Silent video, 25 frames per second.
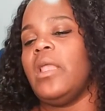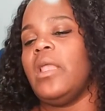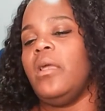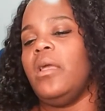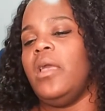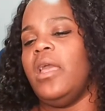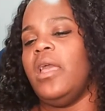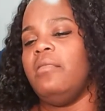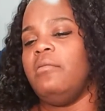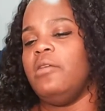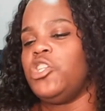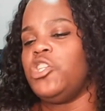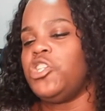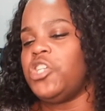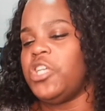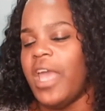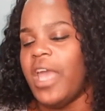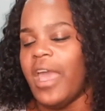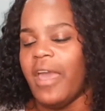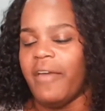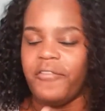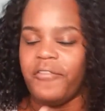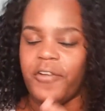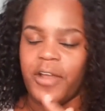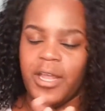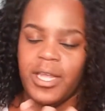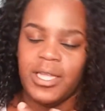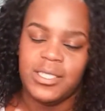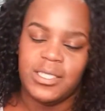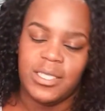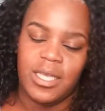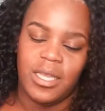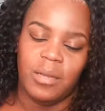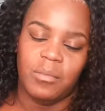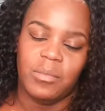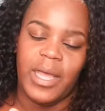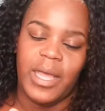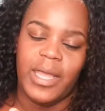and then she had friends.
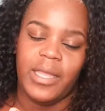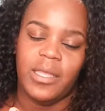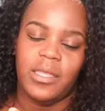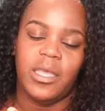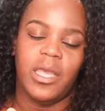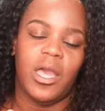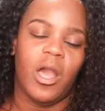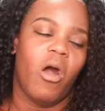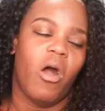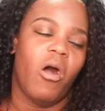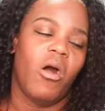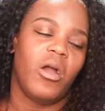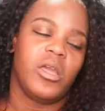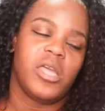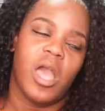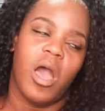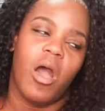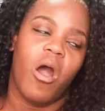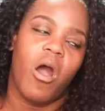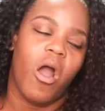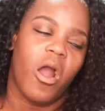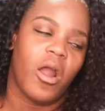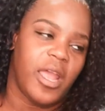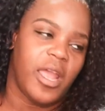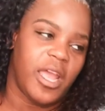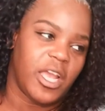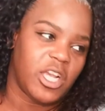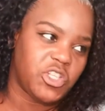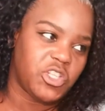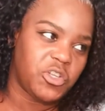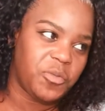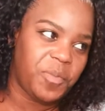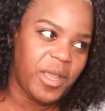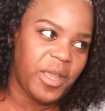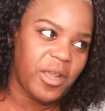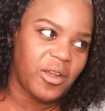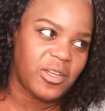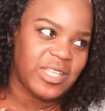And I'm like, yeah, all y'all are extra
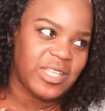parents.